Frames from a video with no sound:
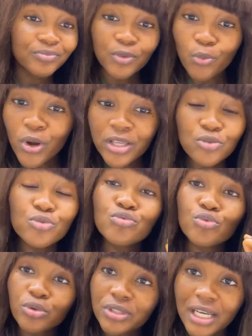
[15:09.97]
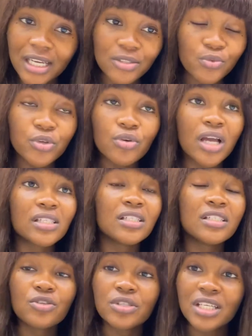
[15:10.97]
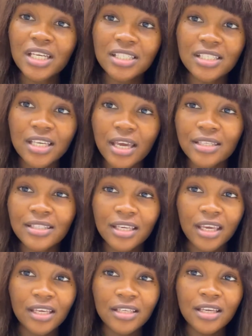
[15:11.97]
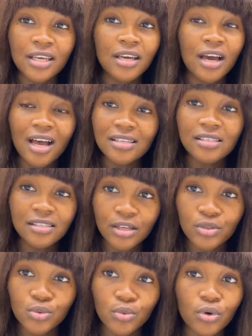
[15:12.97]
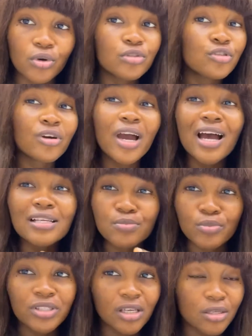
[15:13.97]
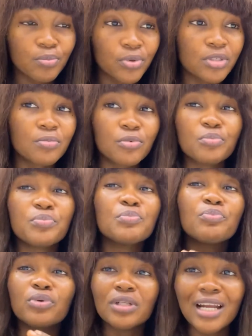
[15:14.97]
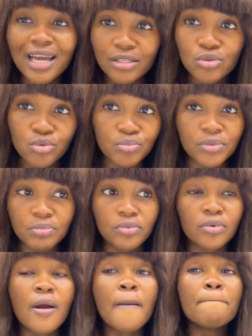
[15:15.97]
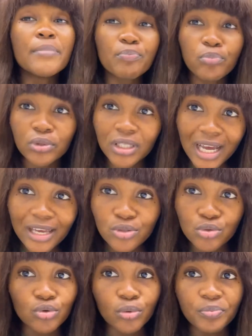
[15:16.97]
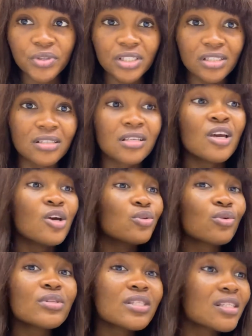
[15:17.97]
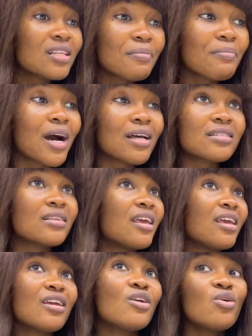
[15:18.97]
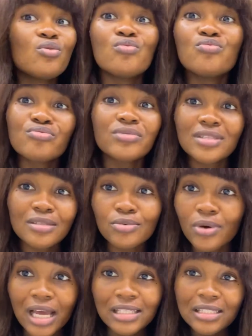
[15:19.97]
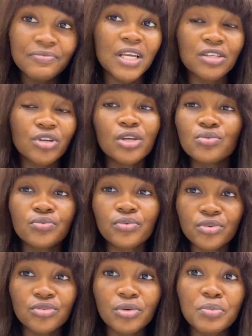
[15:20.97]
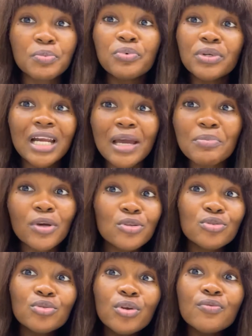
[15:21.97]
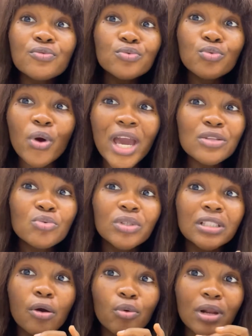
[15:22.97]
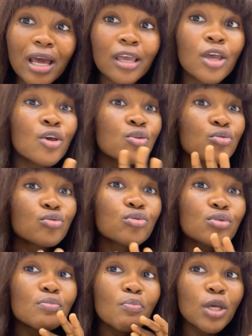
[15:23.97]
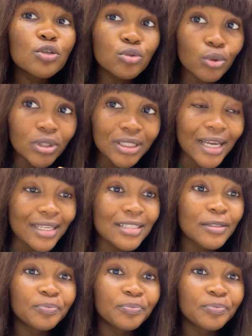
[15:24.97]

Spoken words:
when you know that, when you actually just get this healthcare assistant work, try as much as possible. Be polite to people. Be polite to your patients. Don't see them as who is this one? They are trying to frustrate. Be polite because you don't even know anyone that would like. So just make sure that